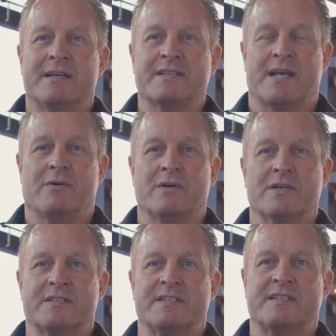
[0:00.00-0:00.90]
is
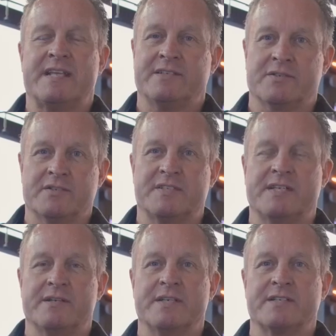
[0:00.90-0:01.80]
our Saturn
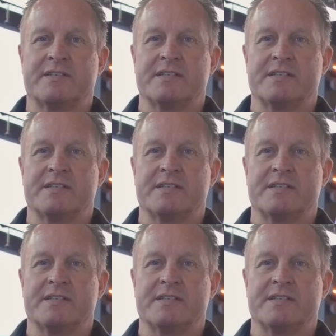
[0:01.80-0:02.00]
series,